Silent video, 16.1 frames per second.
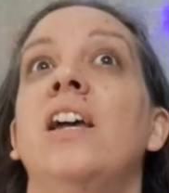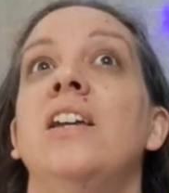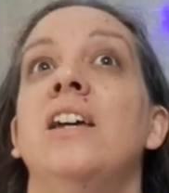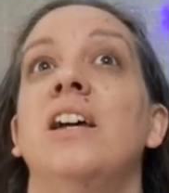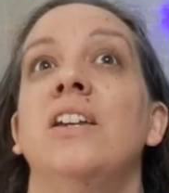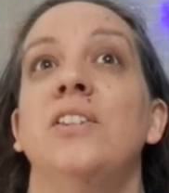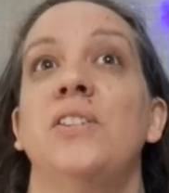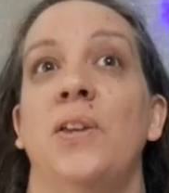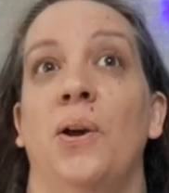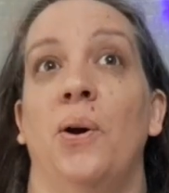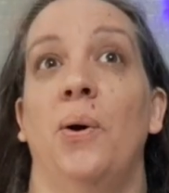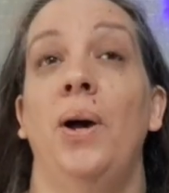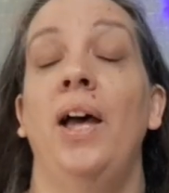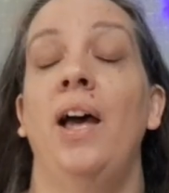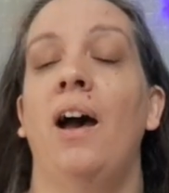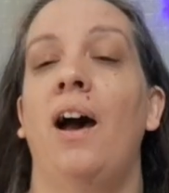So
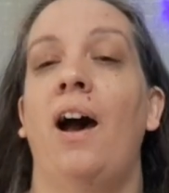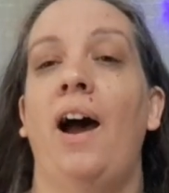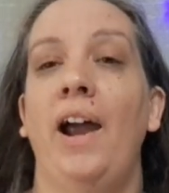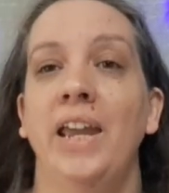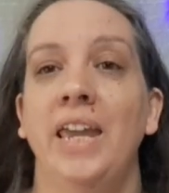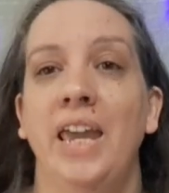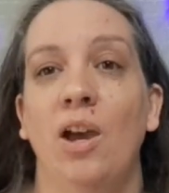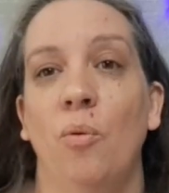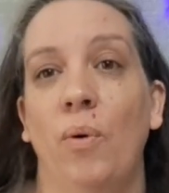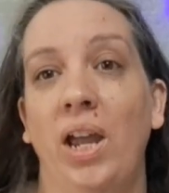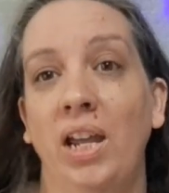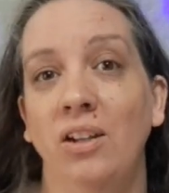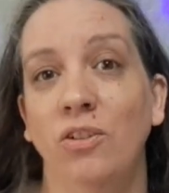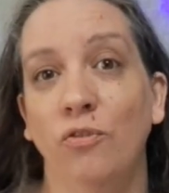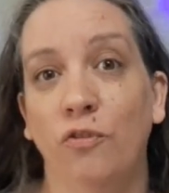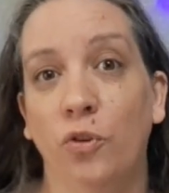I can't
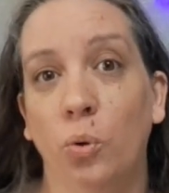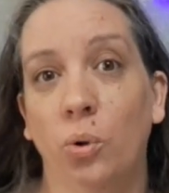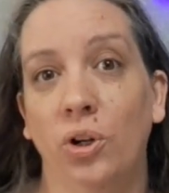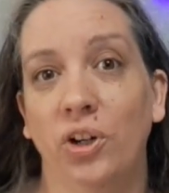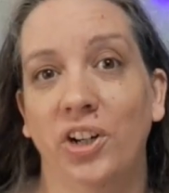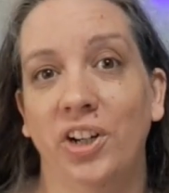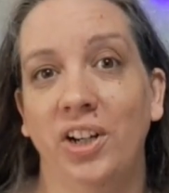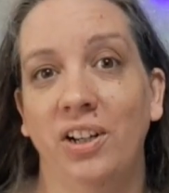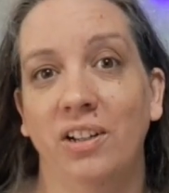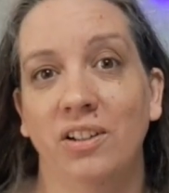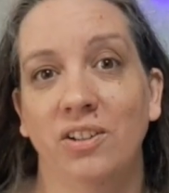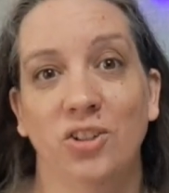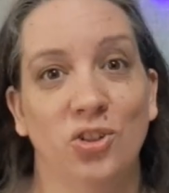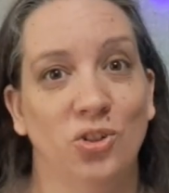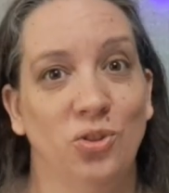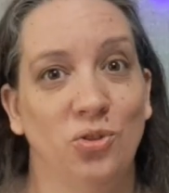wait for
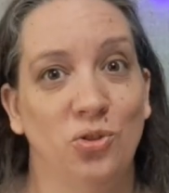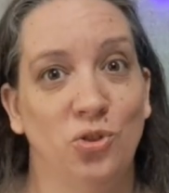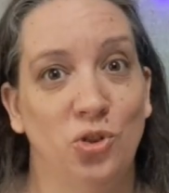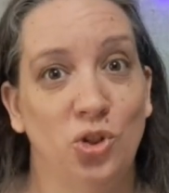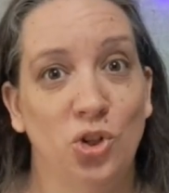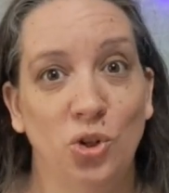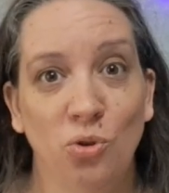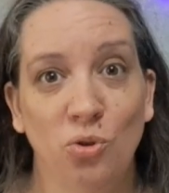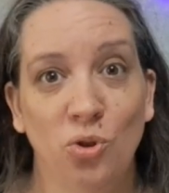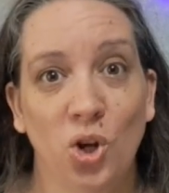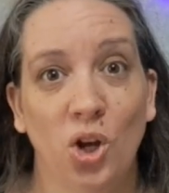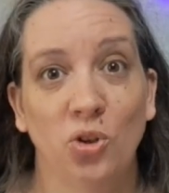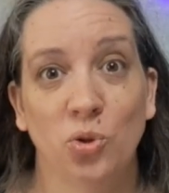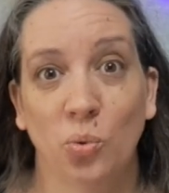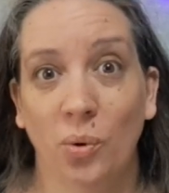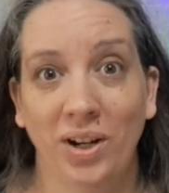June
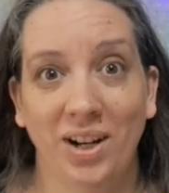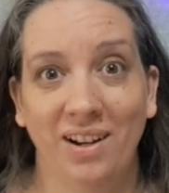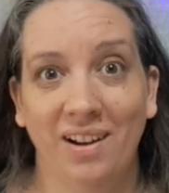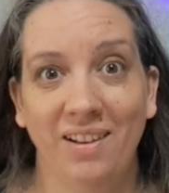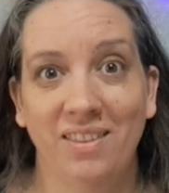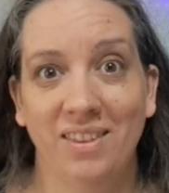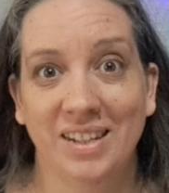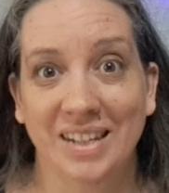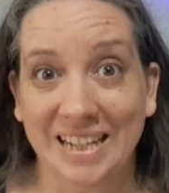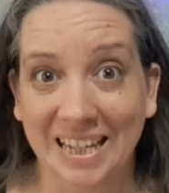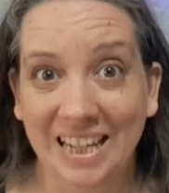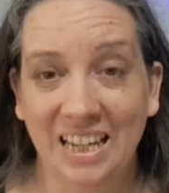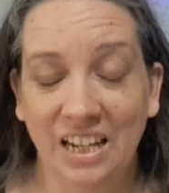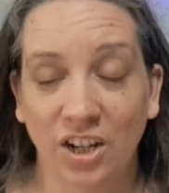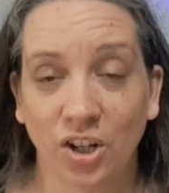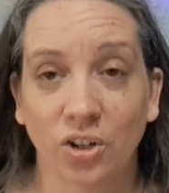29th to get
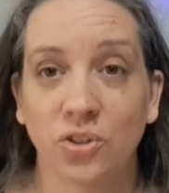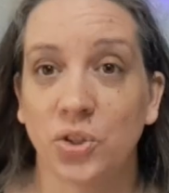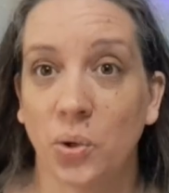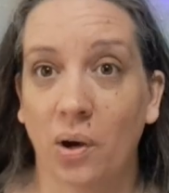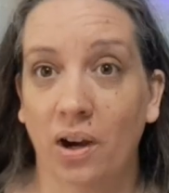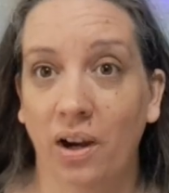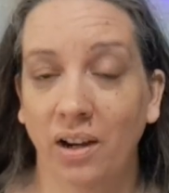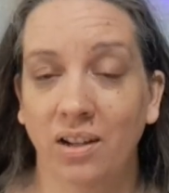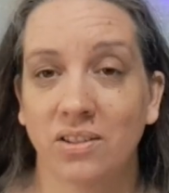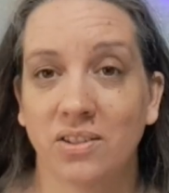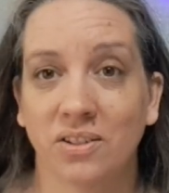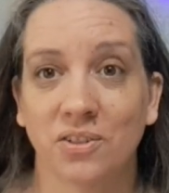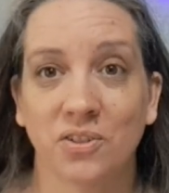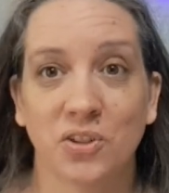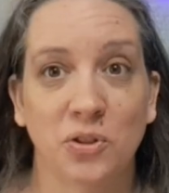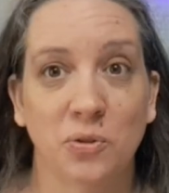here so I can
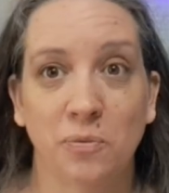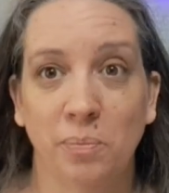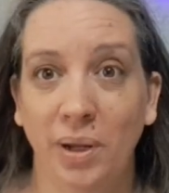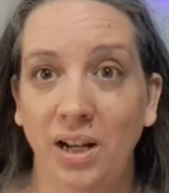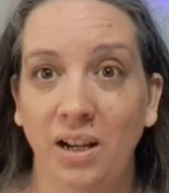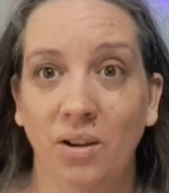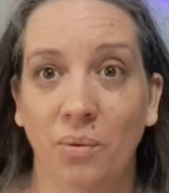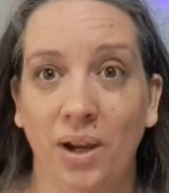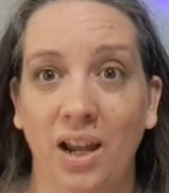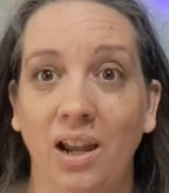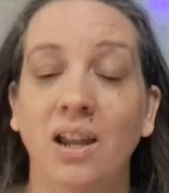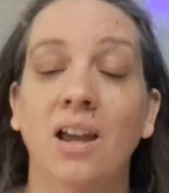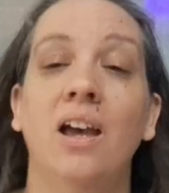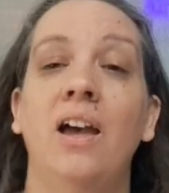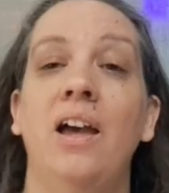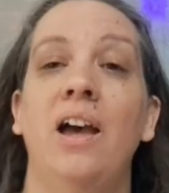start spinning away.
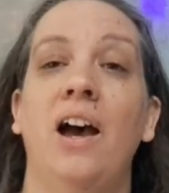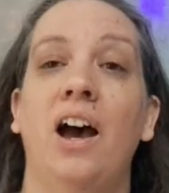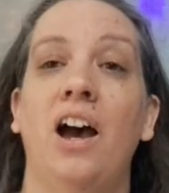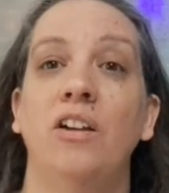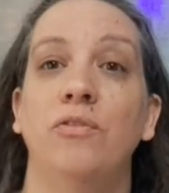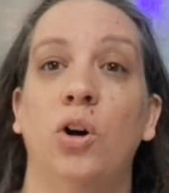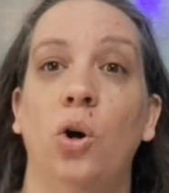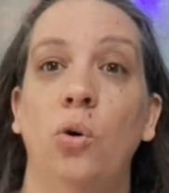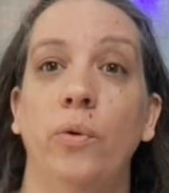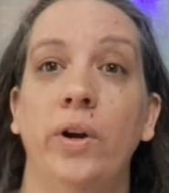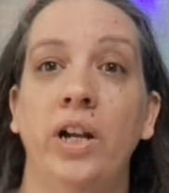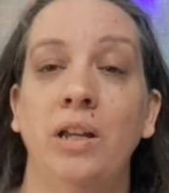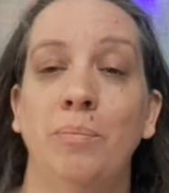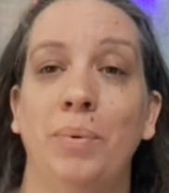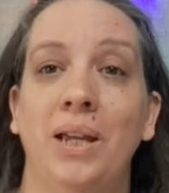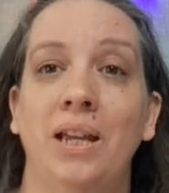I've
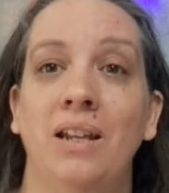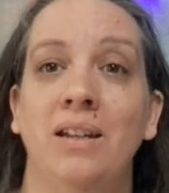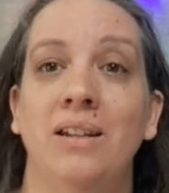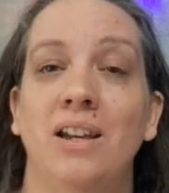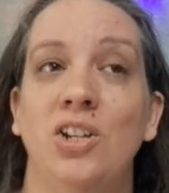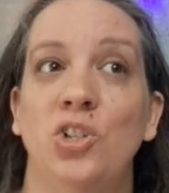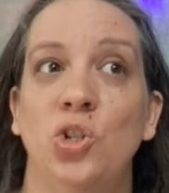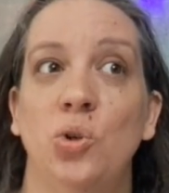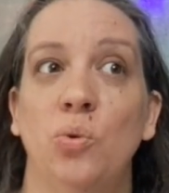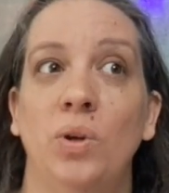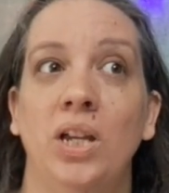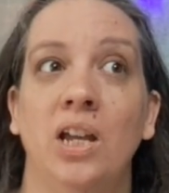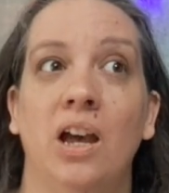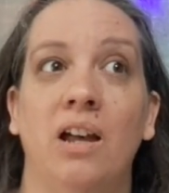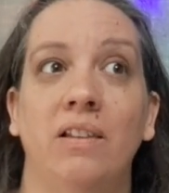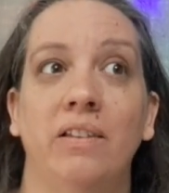already been
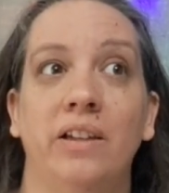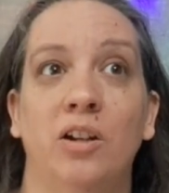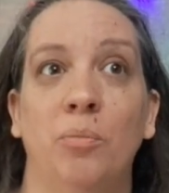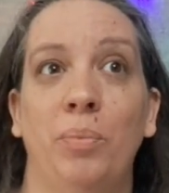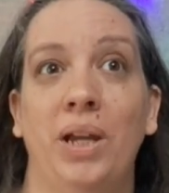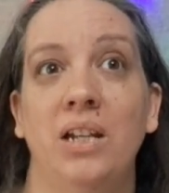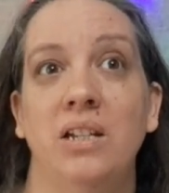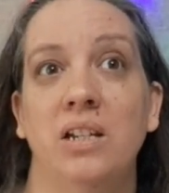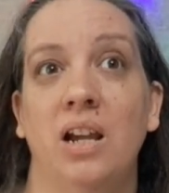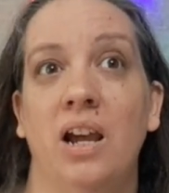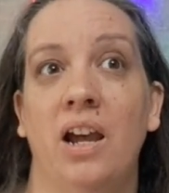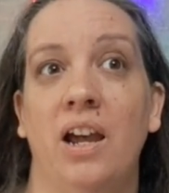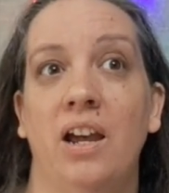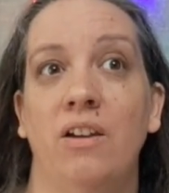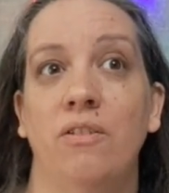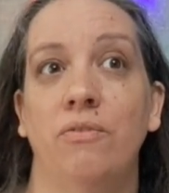doing a little bit
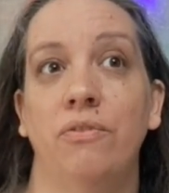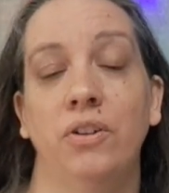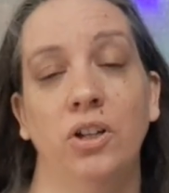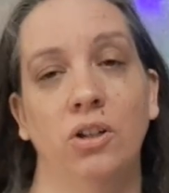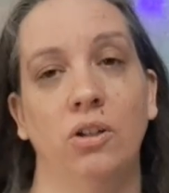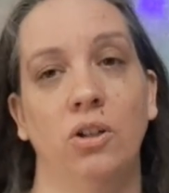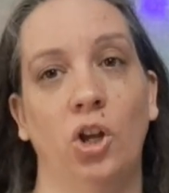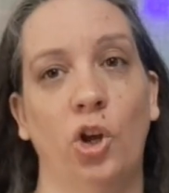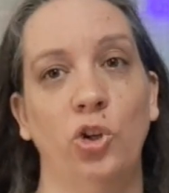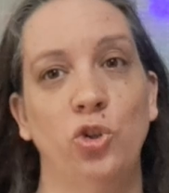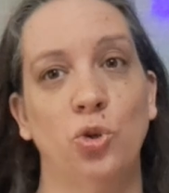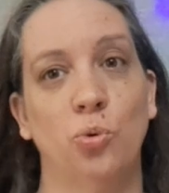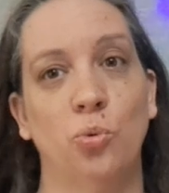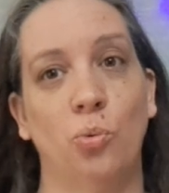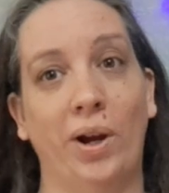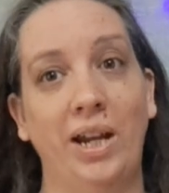of
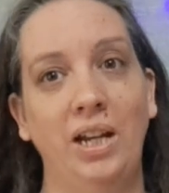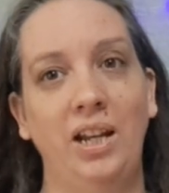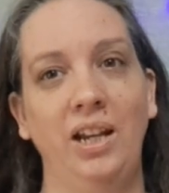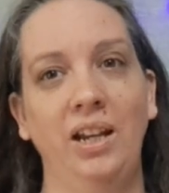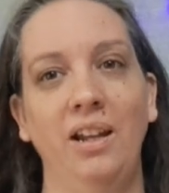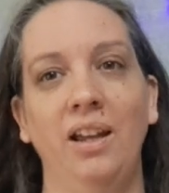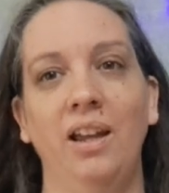training